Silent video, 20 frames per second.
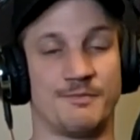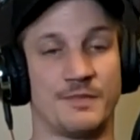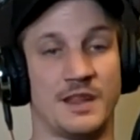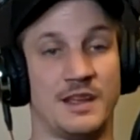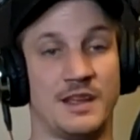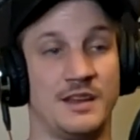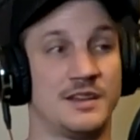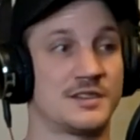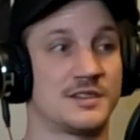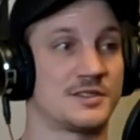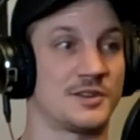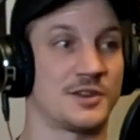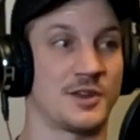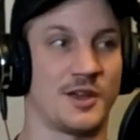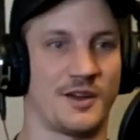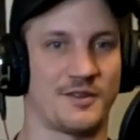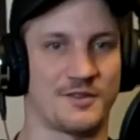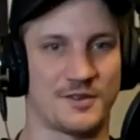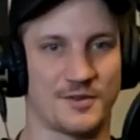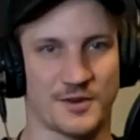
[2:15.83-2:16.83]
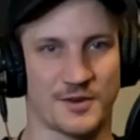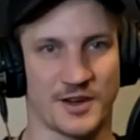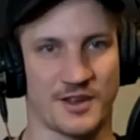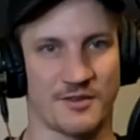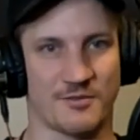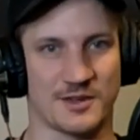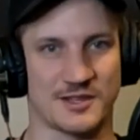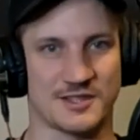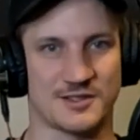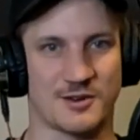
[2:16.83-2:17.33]
So you'll have to forgive my
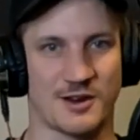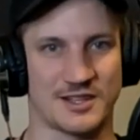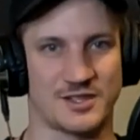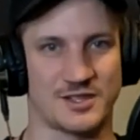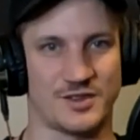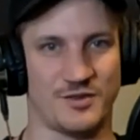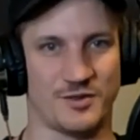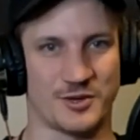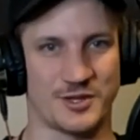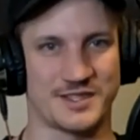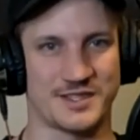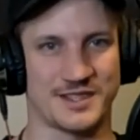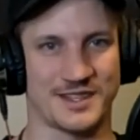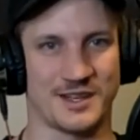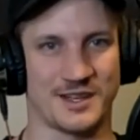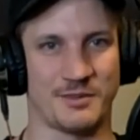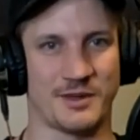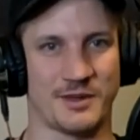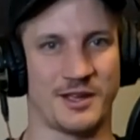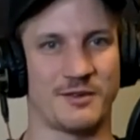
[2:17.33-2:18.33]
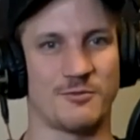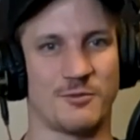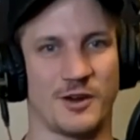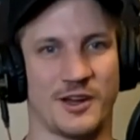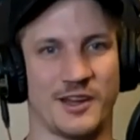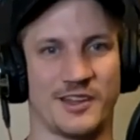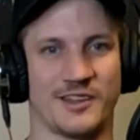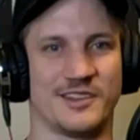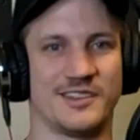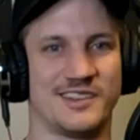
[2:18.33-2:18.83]
scratchy voice a little bit
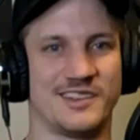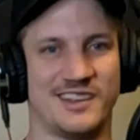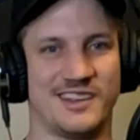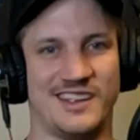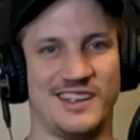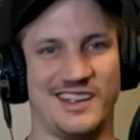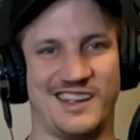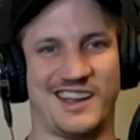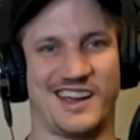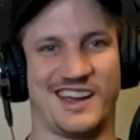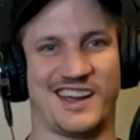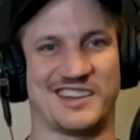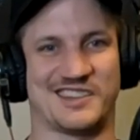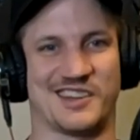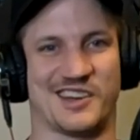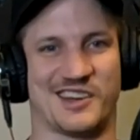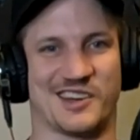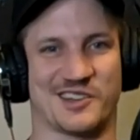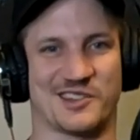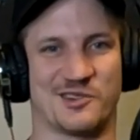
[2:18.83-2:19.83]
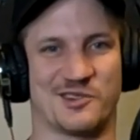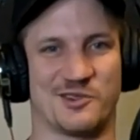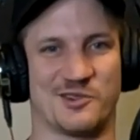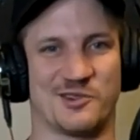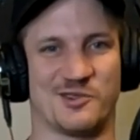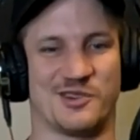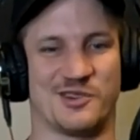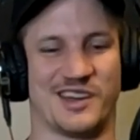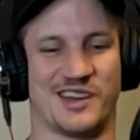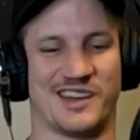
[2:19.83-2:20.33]
while I talk through
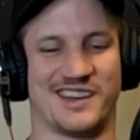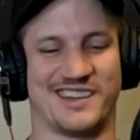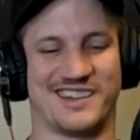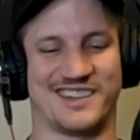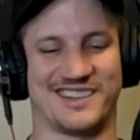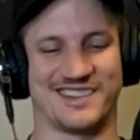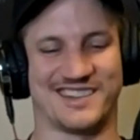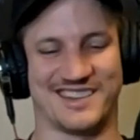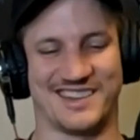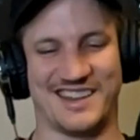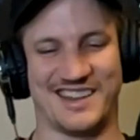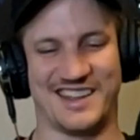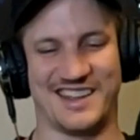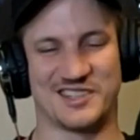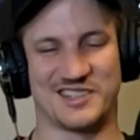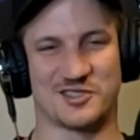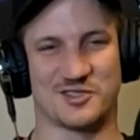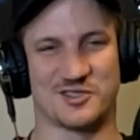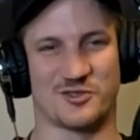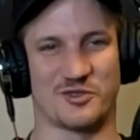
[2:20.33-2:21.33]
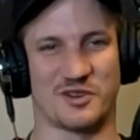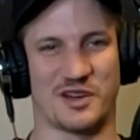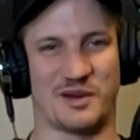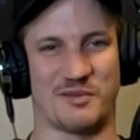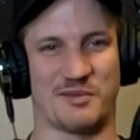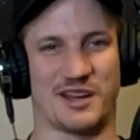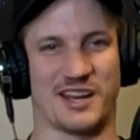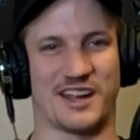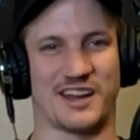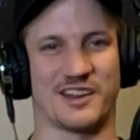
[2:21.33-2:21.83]
screaming
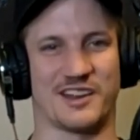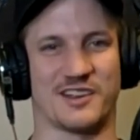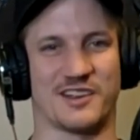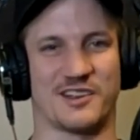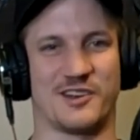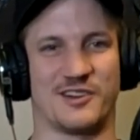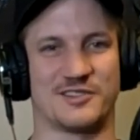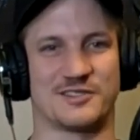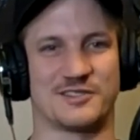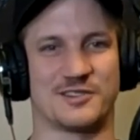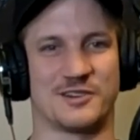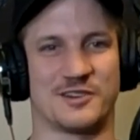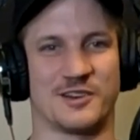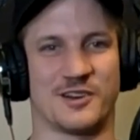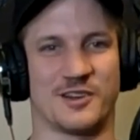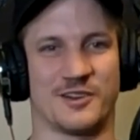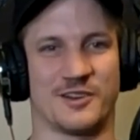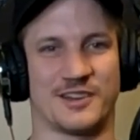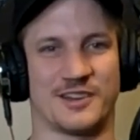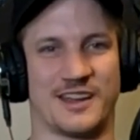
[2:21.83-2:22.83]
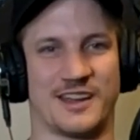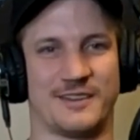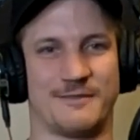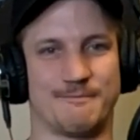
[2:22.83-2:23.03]
at a concert all night.